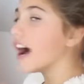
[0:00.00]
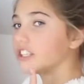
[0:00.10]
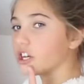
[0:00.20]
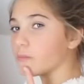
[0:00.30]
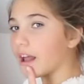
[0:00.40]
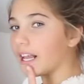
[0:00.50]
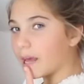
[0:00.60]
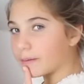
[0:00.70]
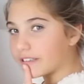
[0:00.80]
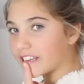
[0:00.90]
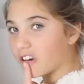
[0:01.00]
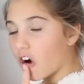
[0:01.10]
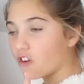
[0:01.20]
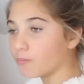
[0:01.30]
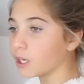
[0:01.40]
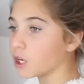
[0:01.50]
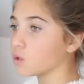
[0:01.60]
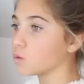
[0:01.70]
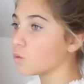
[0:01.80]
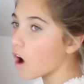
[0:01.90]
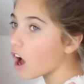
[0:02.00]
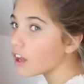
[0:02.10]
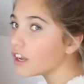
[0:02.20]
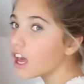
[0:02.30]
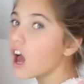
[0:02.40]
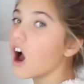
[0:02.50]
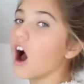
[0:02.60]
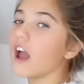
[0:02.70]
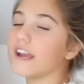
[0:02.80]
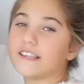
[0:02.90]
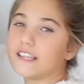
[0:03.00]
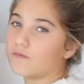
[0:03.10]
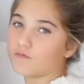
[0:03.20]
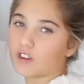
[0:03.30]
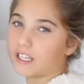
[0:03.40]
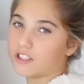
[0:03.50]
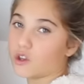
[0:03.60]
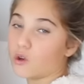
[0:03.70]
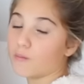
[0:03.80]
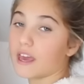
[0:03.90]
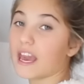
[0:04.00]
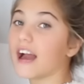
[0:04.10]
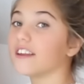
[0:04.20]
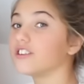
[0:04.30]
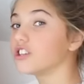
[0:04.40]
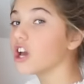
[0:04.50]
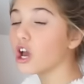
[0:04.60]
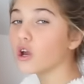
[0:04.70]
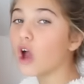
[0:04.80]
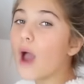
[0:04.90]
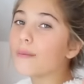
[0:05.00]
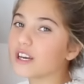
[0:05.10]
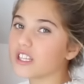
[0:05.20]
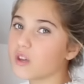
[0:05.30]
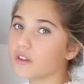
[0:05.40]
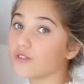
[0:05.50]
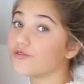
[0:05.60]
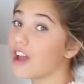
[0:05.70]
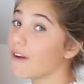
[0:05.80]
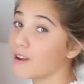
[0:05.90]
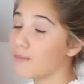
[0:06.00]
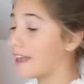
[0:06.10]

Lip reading: I took my lipstick off because one, it didn't really suit me, and two, because it was very